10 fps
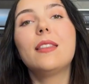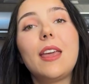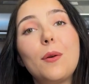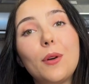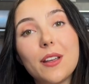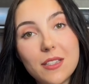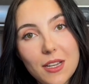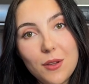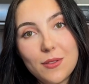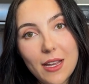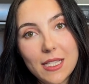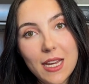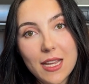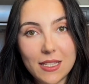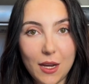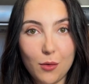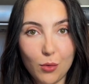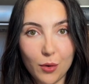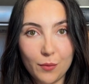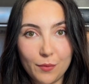They will continue setting as they cool.